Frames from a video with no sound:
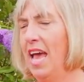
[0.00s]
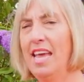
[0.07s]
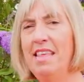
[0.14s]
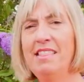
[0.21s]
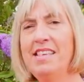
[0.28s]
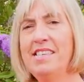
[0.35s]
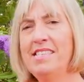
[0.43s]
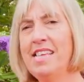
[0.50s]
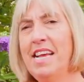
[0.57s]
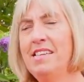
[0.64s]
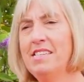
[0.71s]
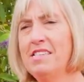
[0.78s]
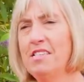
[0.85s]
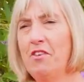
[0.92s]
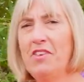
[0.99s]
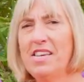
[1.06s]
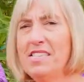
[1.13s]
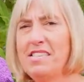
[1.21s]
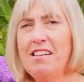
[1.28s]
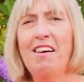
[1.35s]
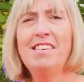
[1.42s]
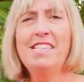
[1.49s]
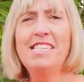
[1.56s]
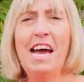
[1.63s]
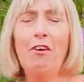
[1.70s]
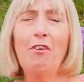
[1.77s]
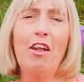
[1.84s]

in the sense of it started out